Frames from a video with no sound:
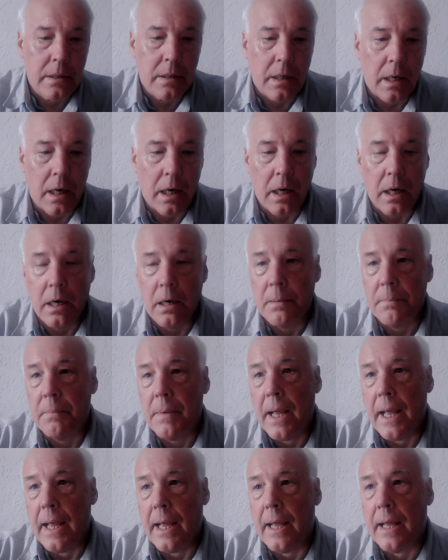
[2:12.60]

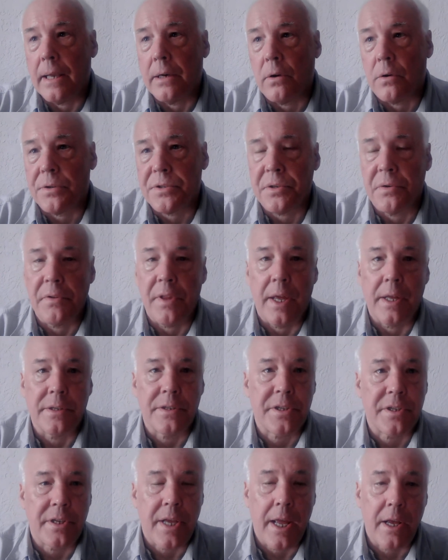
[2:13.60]
and also then
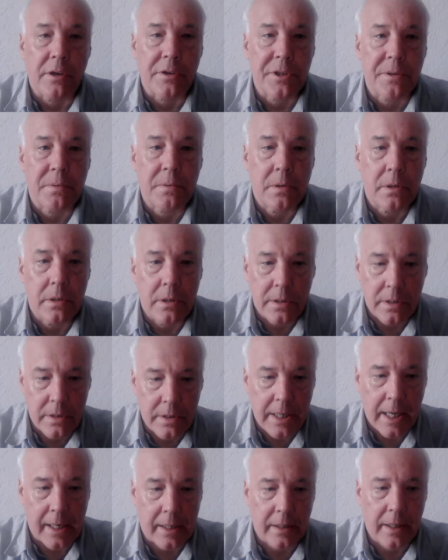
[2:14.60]
sales
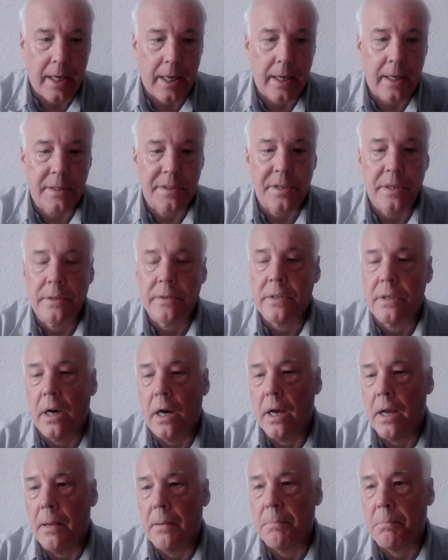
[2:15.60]
techniques
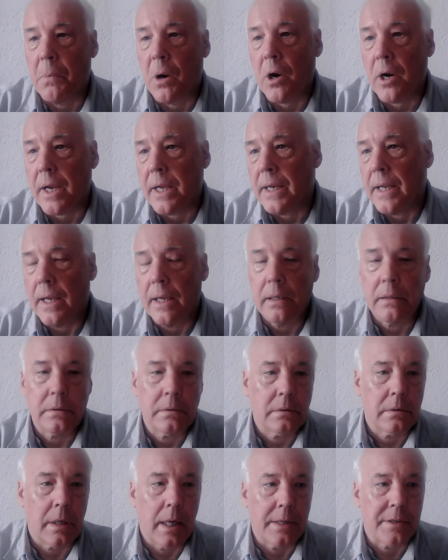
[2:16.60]
and marketing
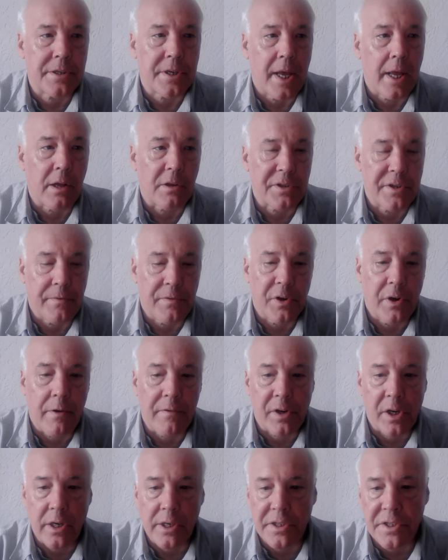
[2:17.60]
and sales if you're
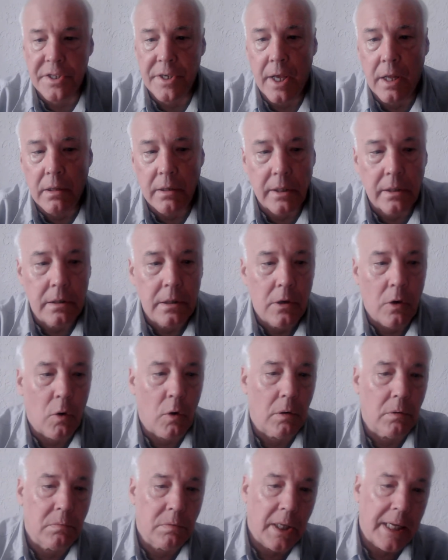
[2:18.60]
ever going to sell it,
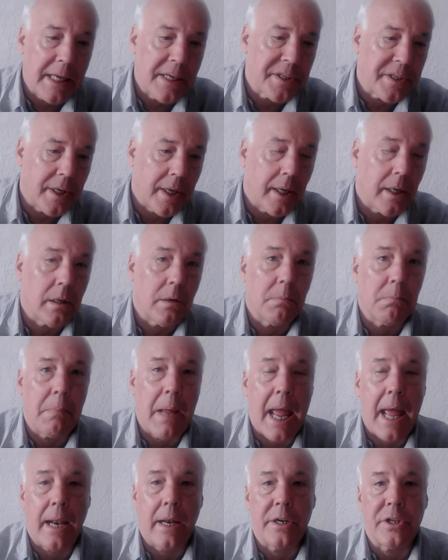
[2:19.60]
or leasing and
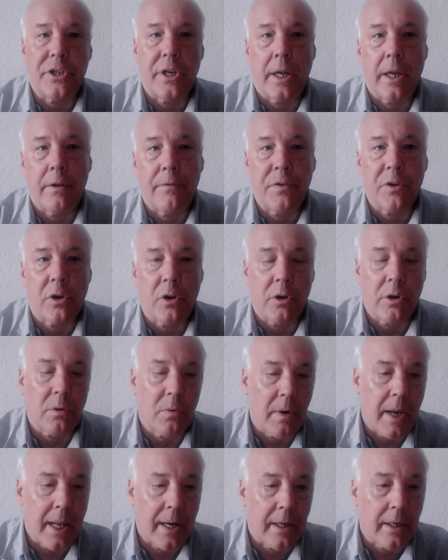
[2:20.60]
managing if you're going to
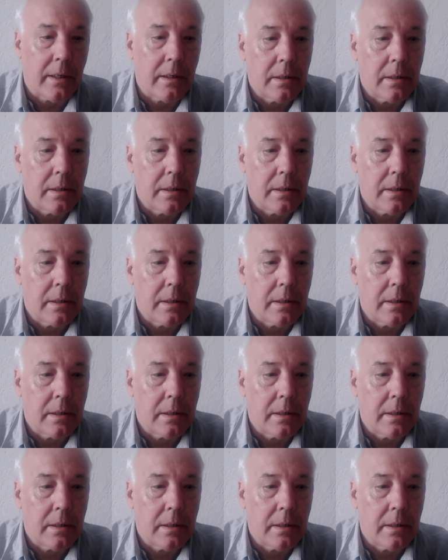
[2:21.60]
rent it.